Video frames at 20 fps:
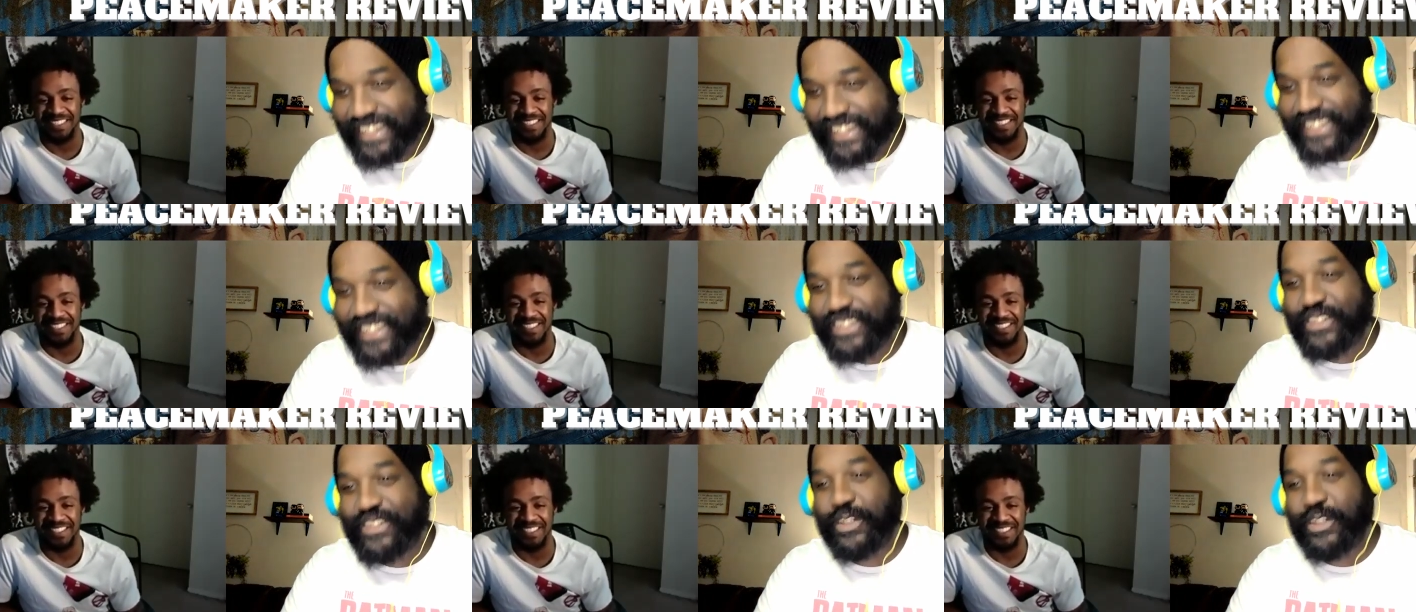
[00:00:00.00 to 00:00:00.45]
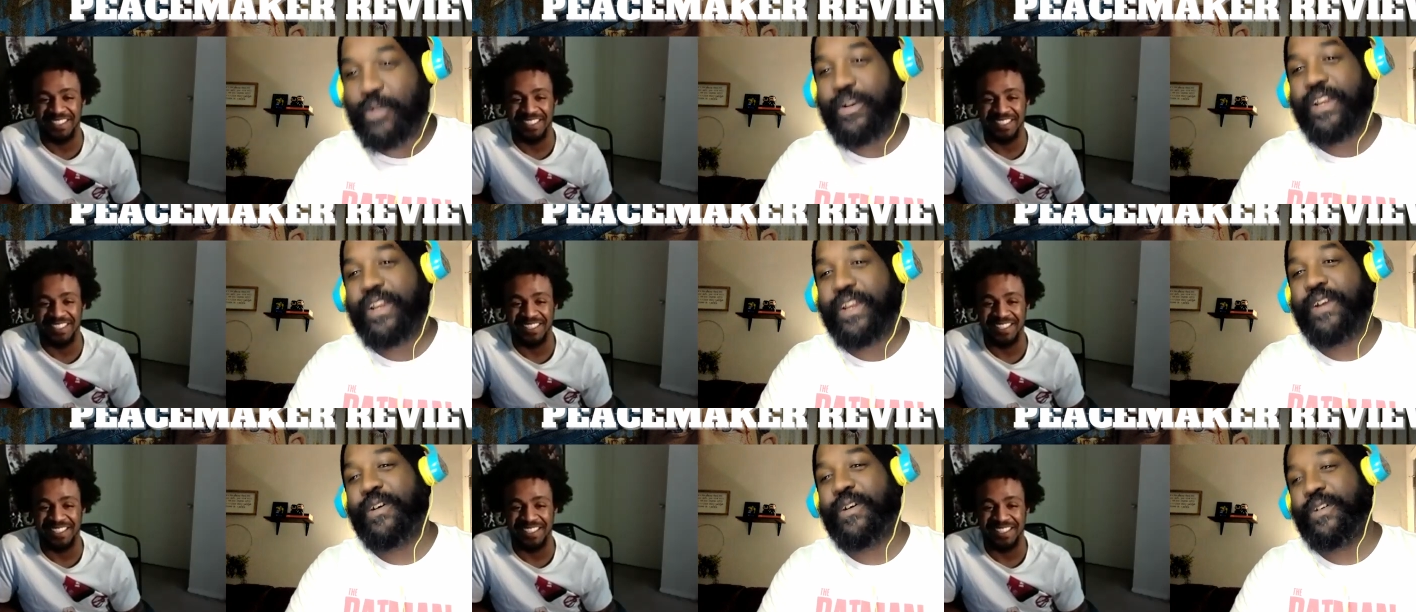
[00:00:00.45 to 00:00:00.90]
Speaker 1: it's Joe
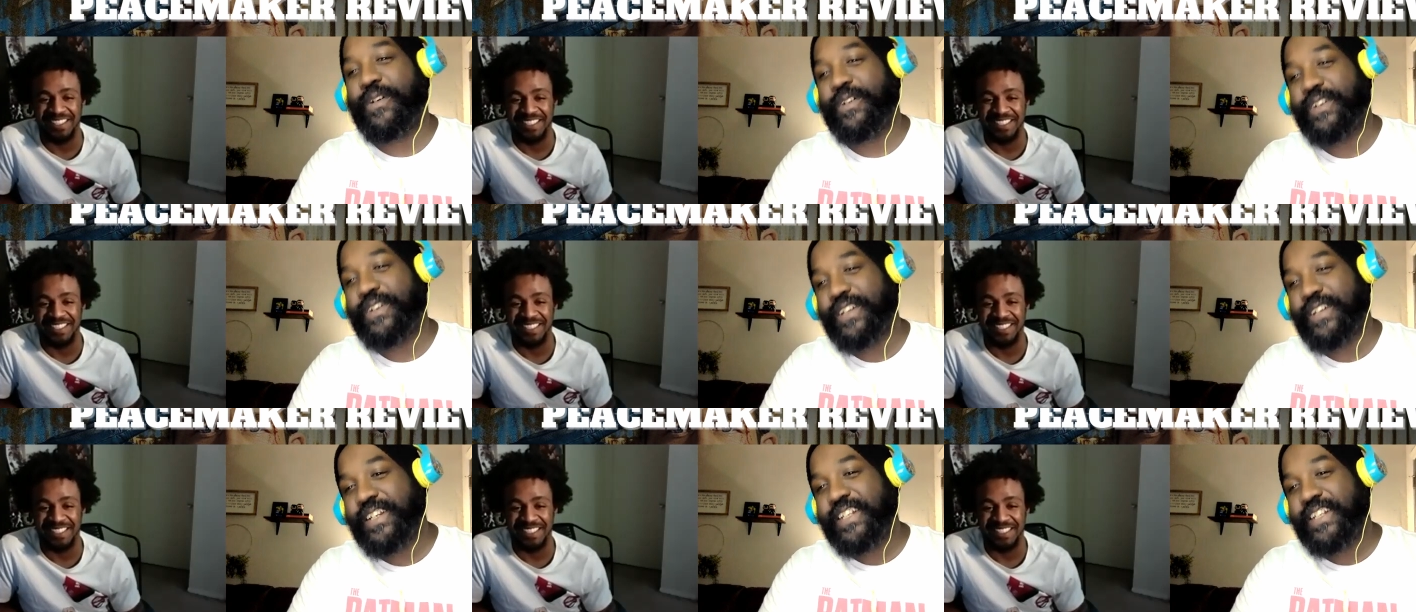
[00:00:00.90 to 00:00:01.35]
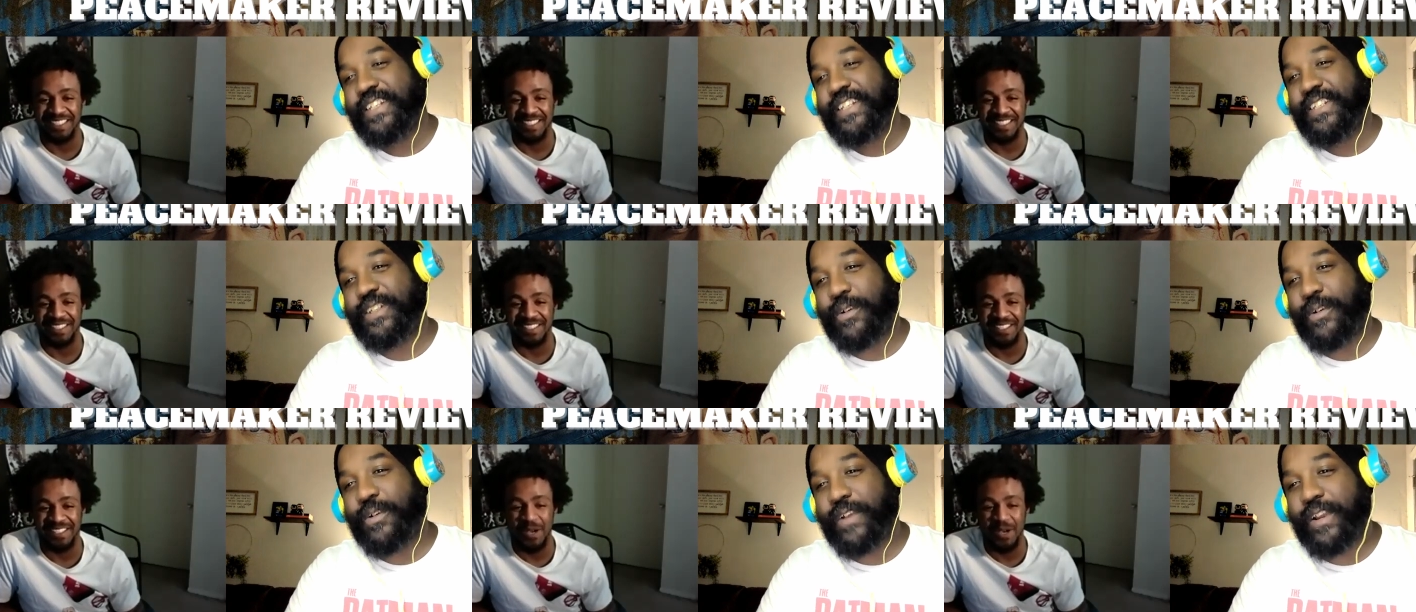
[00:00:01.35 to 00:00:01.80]
Gill.
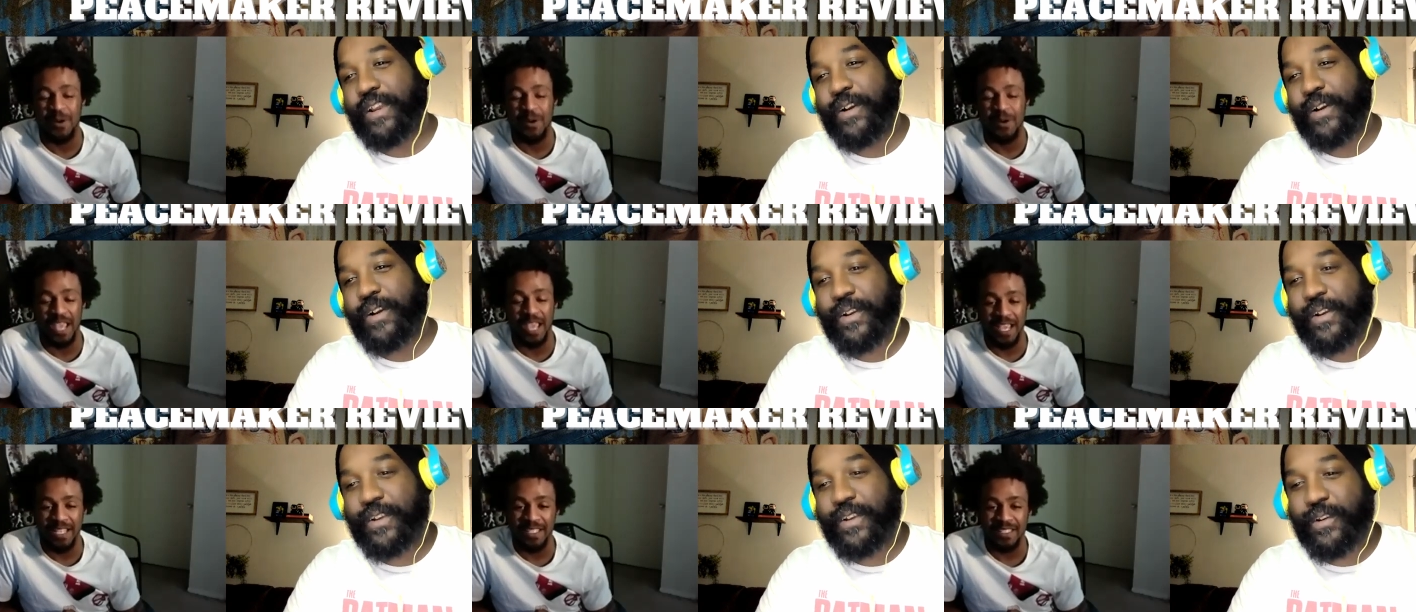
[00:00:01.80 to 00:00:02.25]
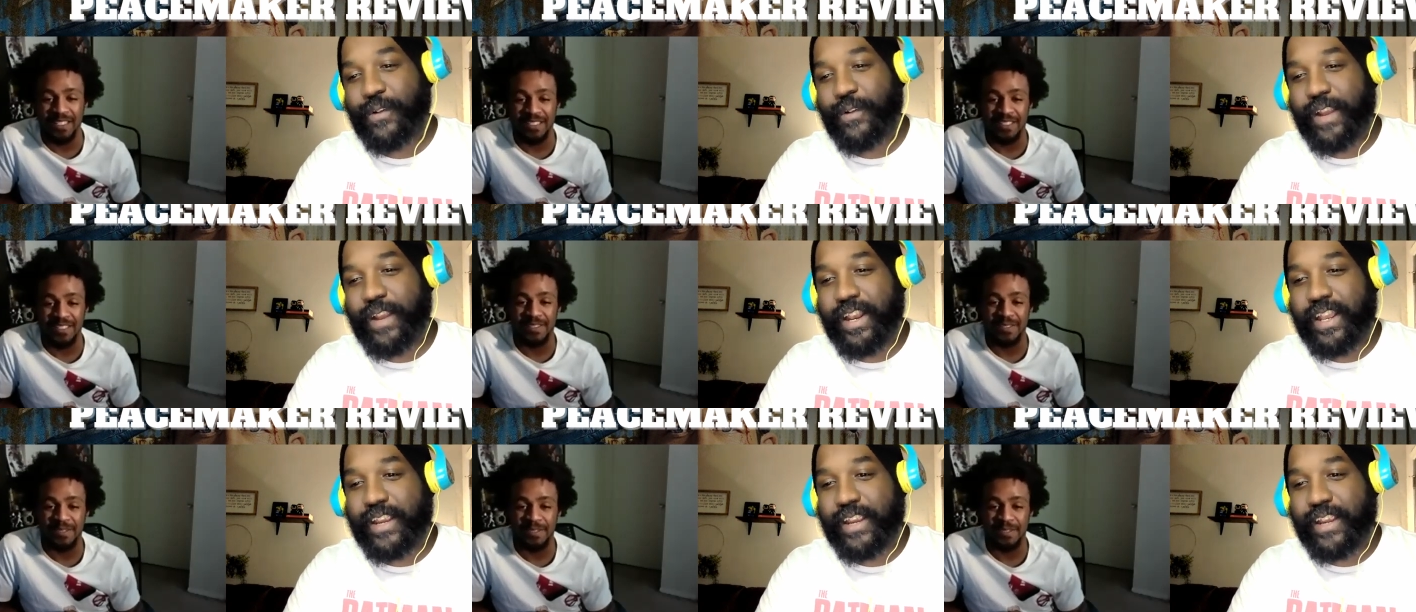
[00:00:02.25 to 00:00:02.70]
Joe okay. Gill created
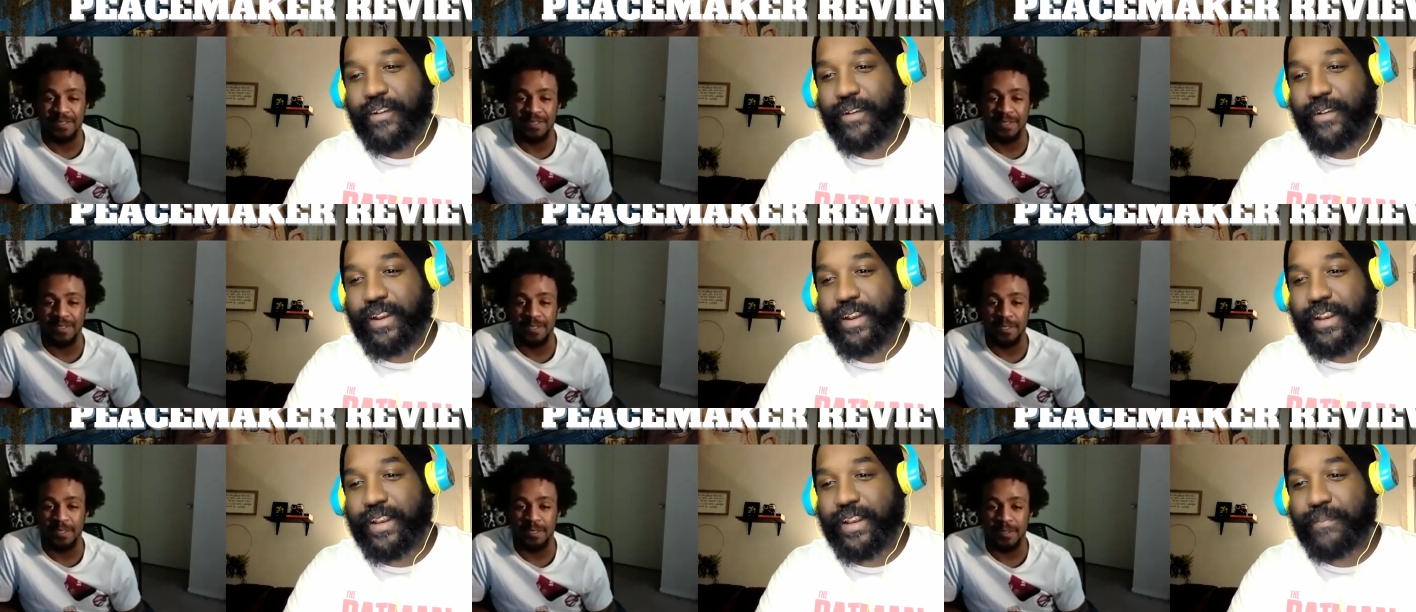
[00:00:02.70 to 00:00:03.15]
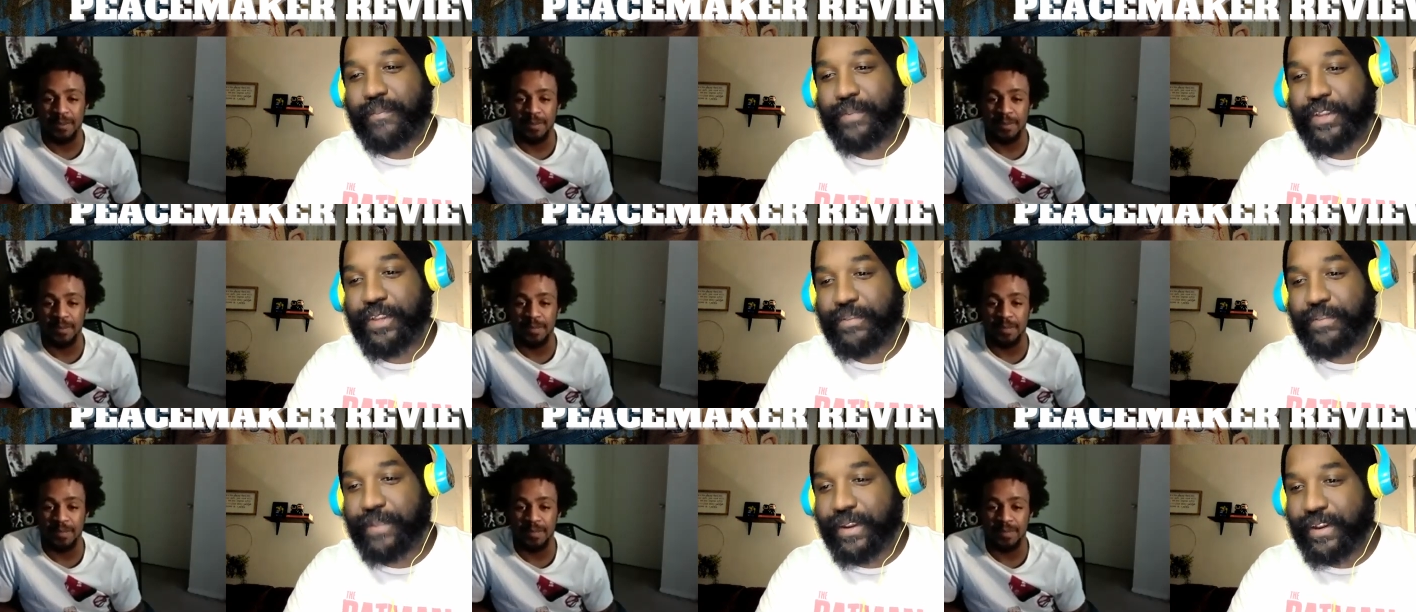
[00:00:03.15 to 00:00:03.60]
like created
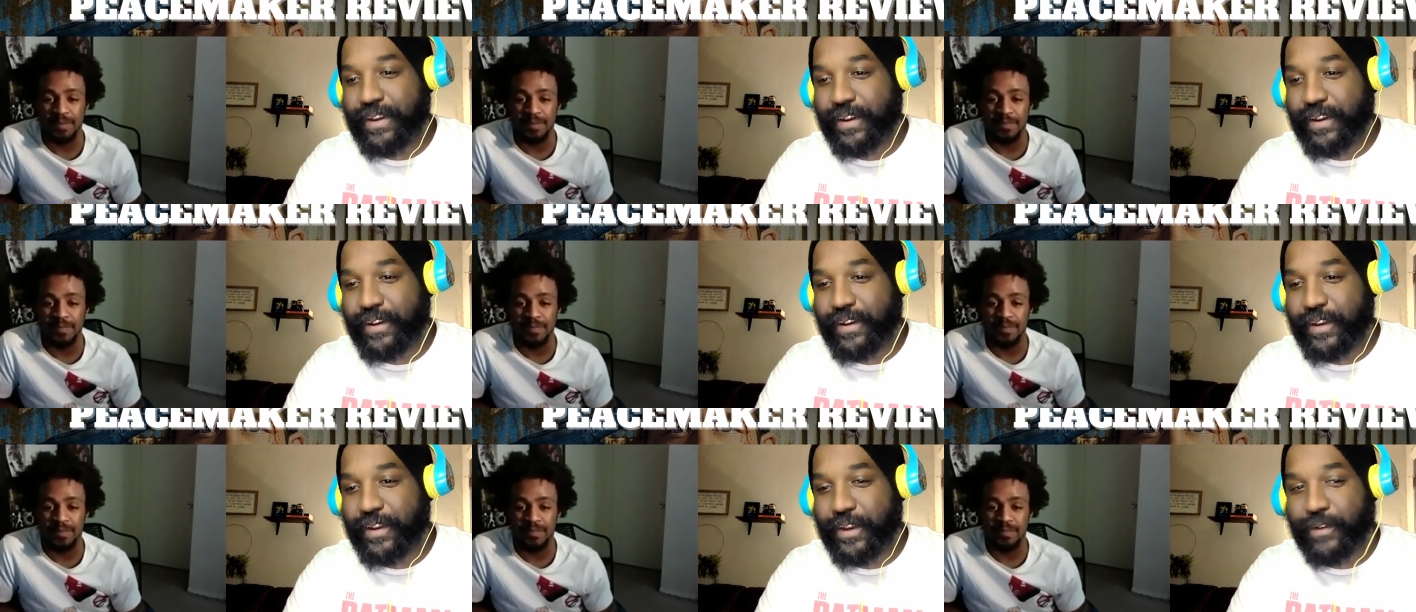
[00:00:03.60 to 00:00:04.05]
Peacemaker. He